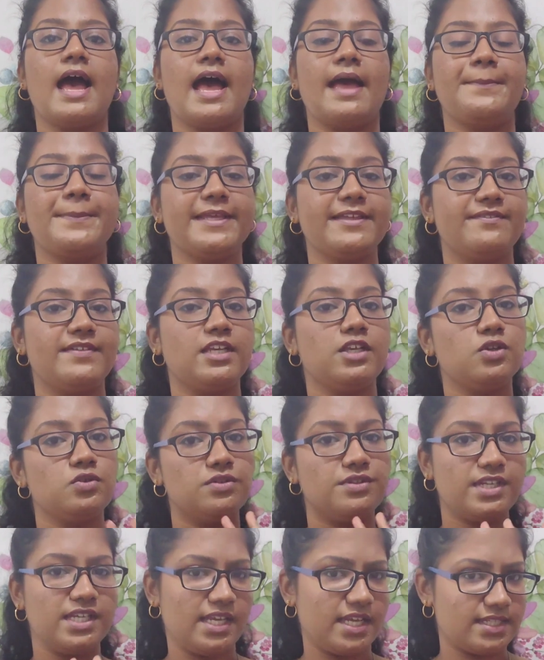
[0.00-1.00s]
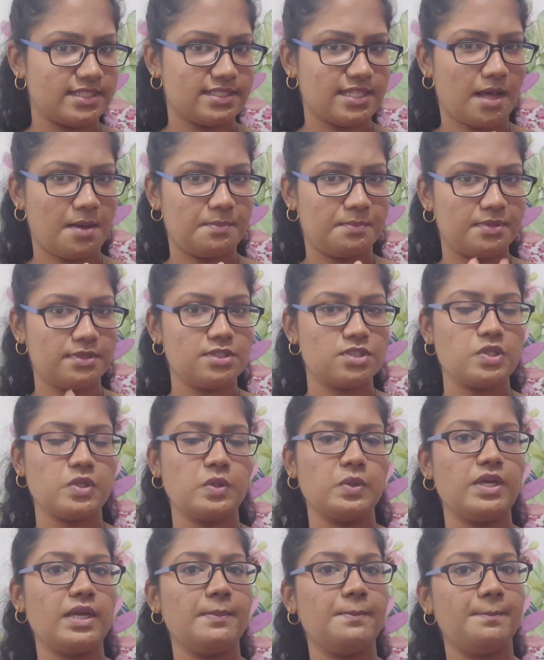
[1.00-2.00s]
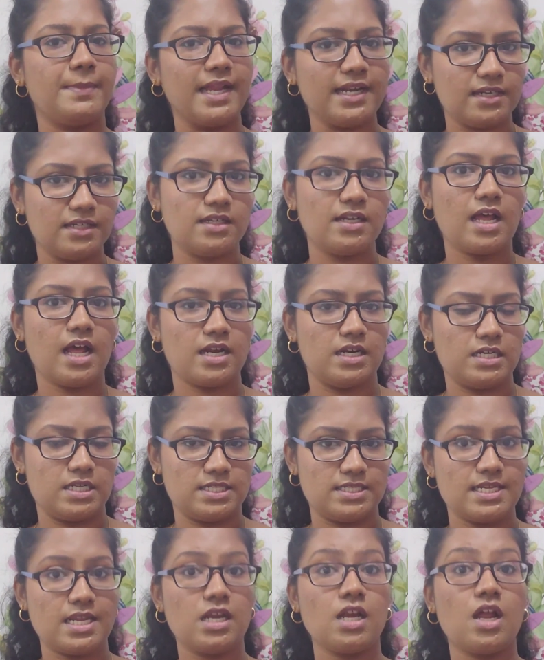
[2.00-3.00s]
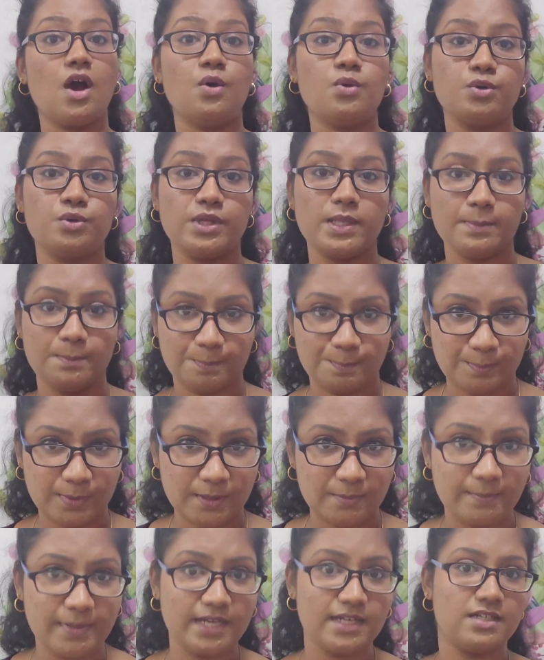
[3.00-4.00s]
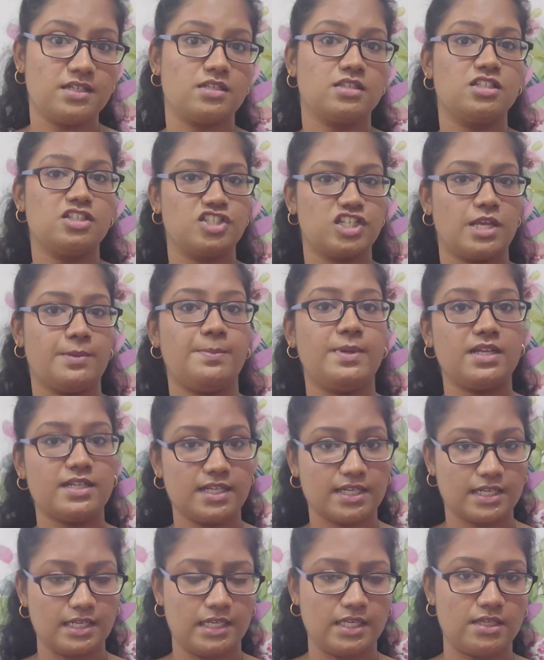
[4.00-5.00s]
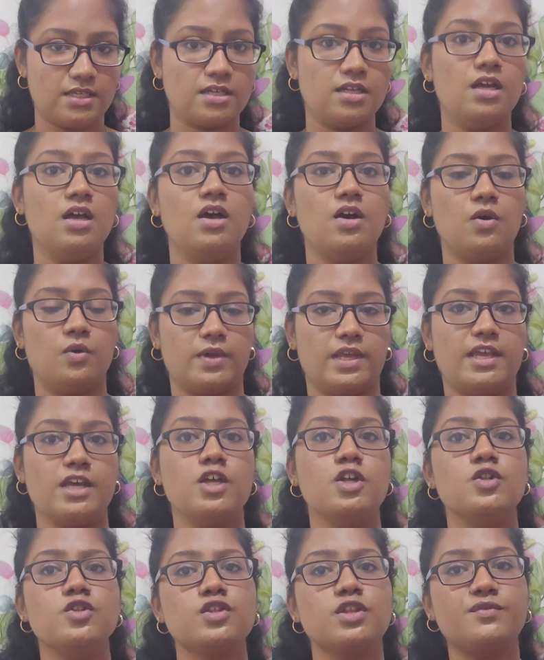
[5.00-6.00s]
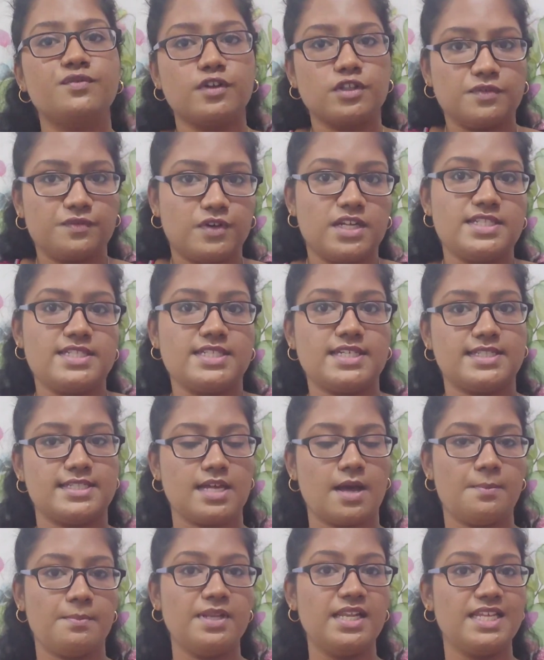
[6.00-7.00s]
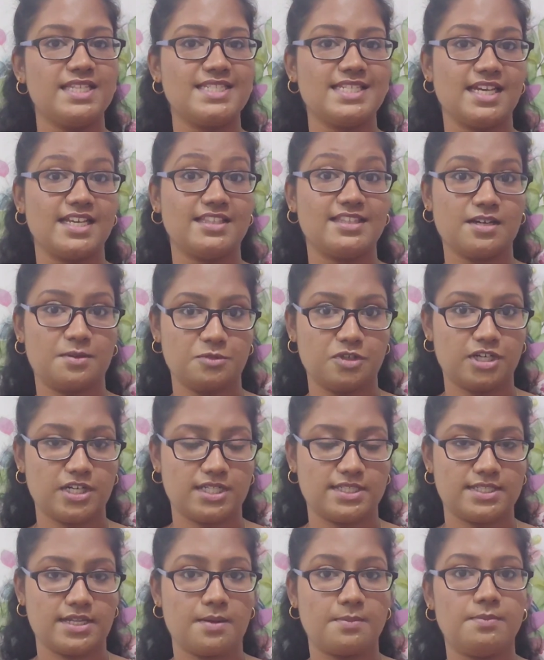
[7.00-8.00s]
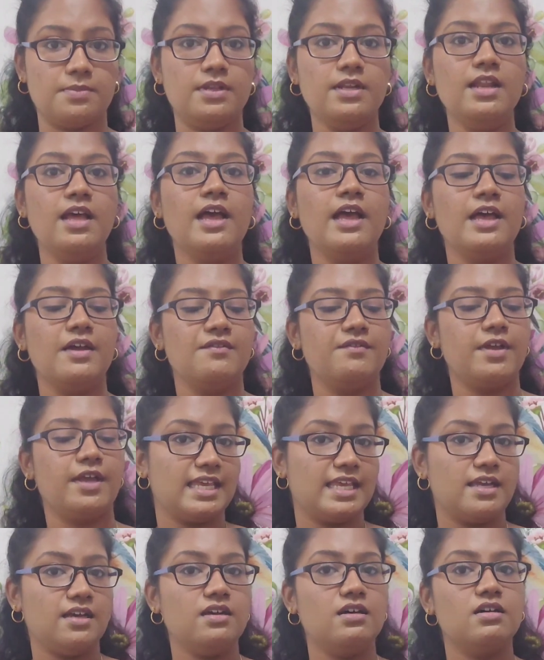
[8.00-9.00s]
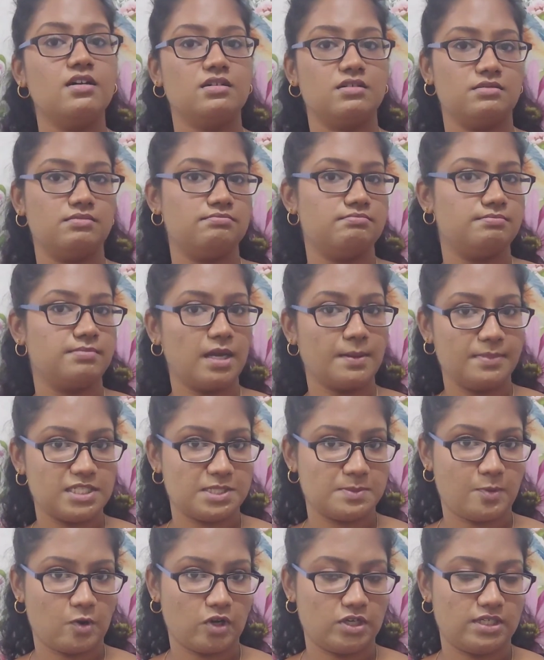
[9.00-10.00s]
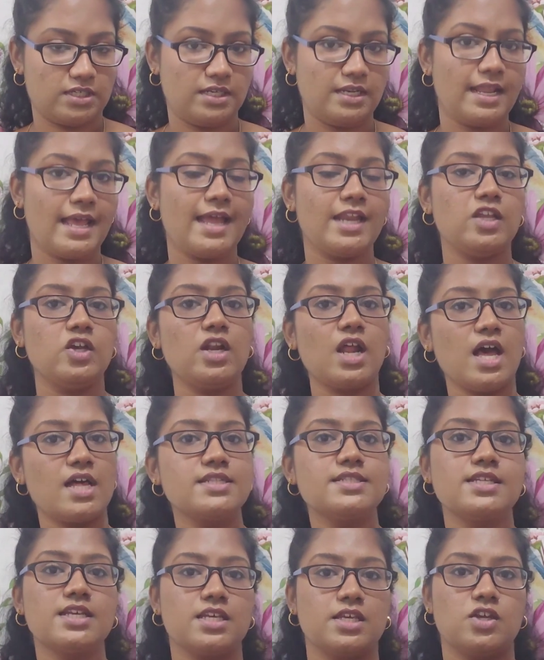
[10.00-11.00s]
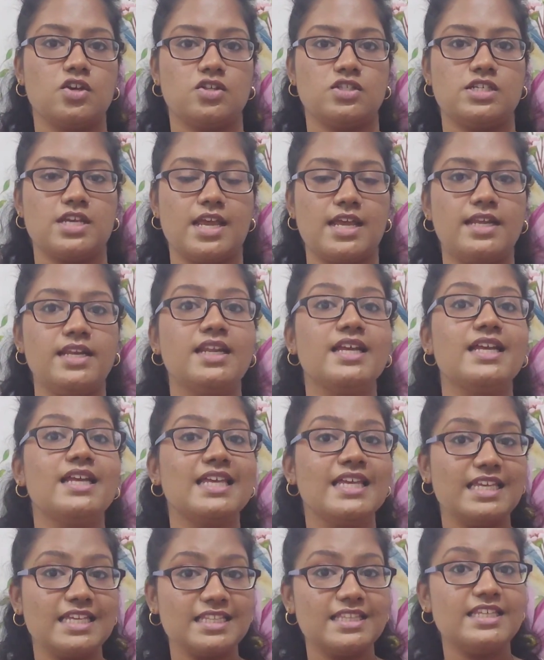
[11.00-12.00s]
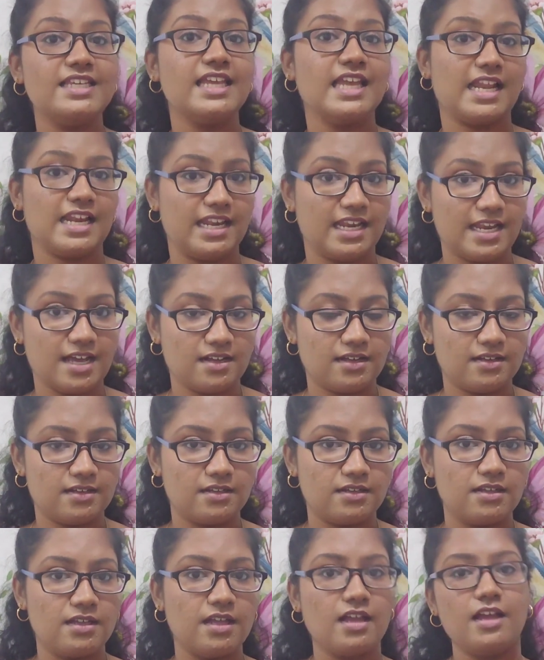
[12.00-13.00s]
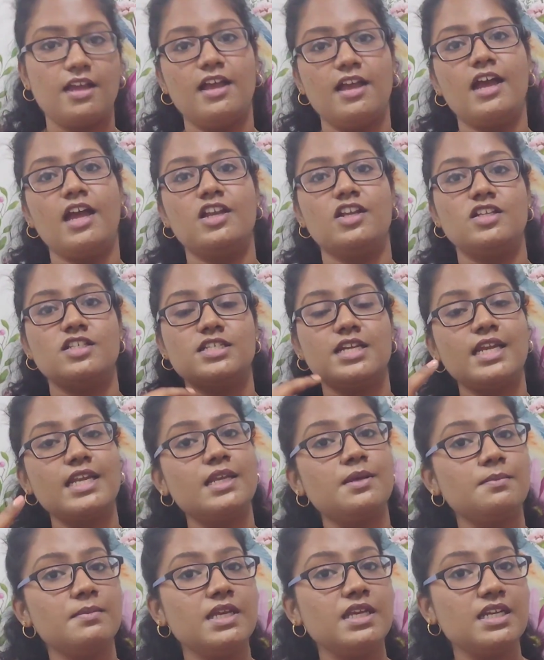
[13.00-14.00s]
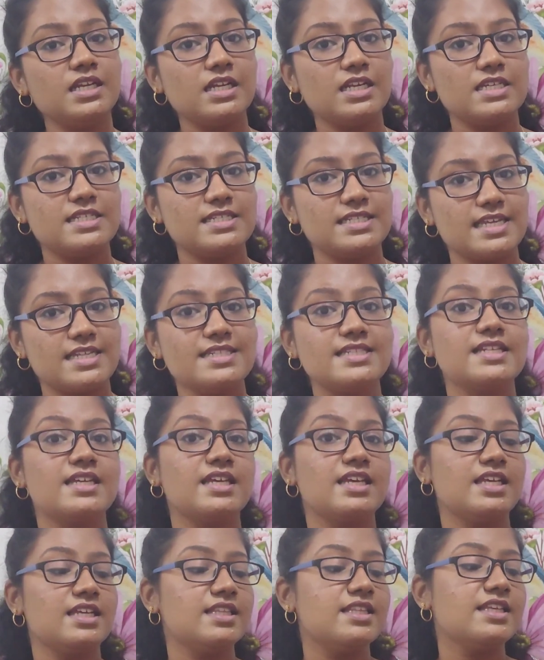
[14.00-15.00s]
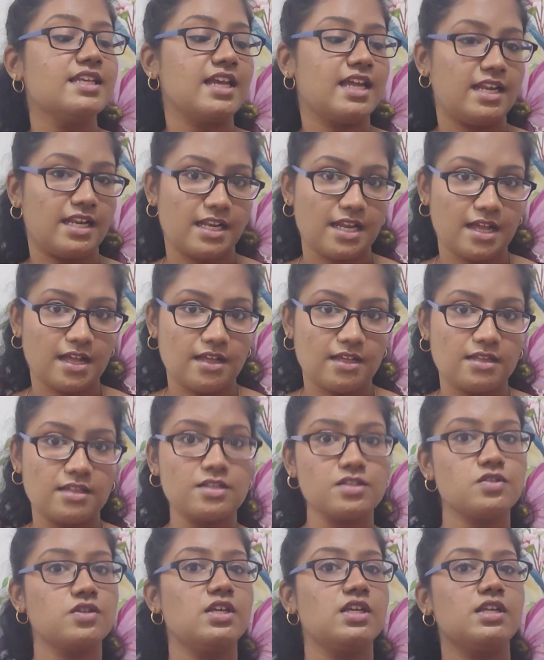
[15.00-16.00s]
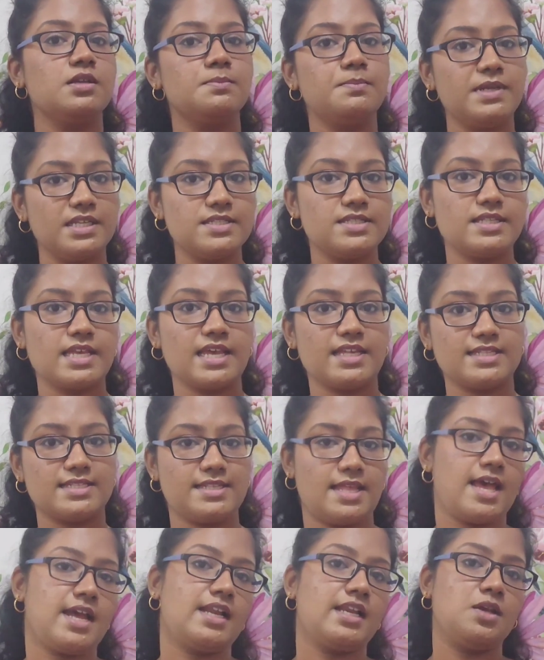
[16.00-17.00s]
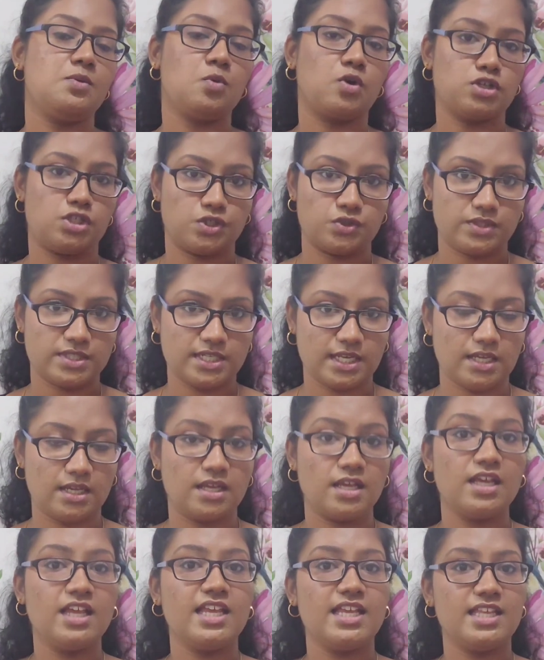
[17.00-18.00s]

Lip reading: I'm giving you 3 examples so you can better understand how to implement the shaping technique. Okay, so for the first example, let's take a Tamil example. Taking a bubbles bottle and you're asking your child, "Idu enna?" The child immediately says, "Idu enna?" He repeats exactly what you say.